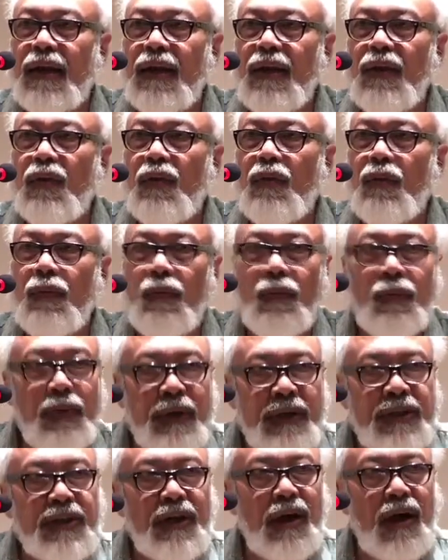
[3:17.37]
You know,
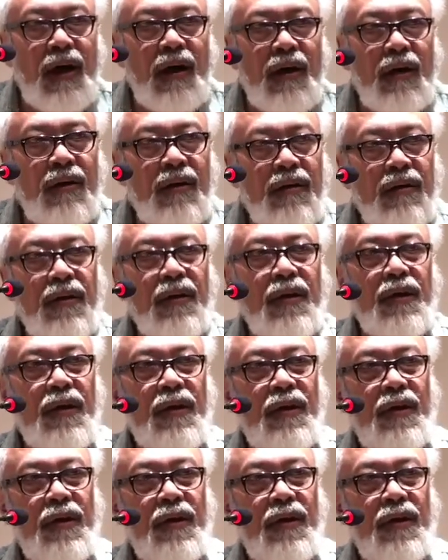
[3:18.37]
which are